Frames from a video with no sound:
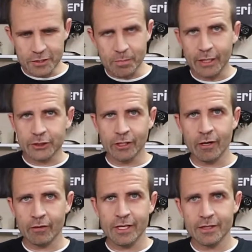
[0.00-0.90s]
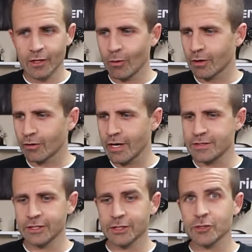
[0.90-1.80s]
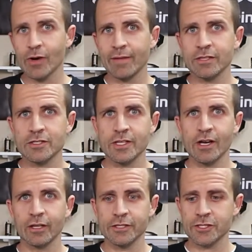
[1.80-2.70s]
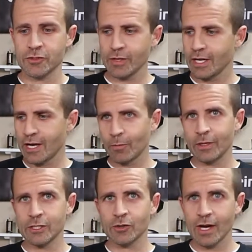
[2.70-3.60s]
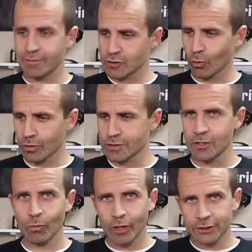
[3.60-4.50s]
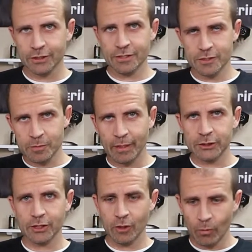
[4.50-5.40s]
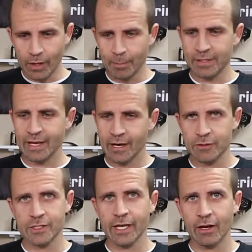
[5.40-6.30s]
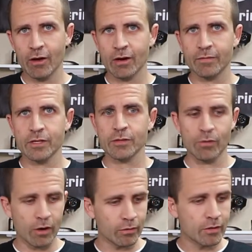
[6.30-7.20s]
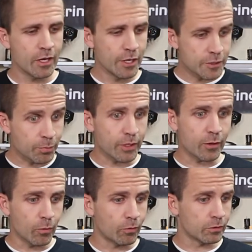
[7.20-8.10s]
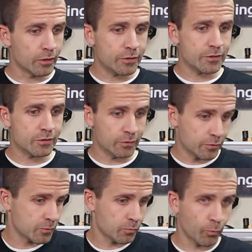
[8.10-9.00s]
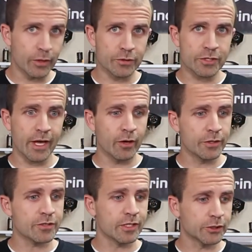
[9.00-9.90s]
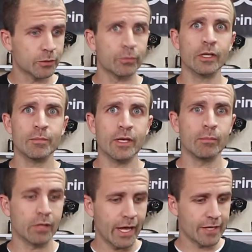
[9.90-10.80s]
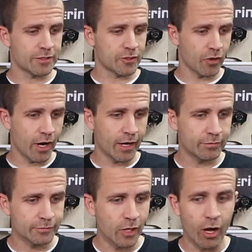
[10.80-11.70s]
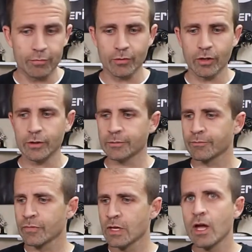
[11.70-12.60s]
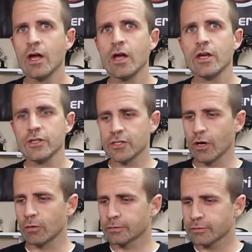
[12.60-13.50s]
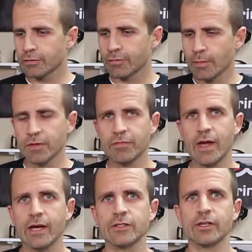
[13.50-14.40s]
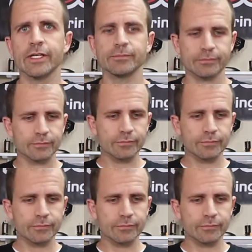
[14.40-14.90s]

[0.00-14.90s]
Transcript: suspension underneath it going crazy. Just driving this thing on the street, kind of when you drive it towards you, watching the suspension going up and down as you get on and off the throttle. It's pretty cool. Looks real scale. This thing should really be a blast to drive off-road. So from the factory,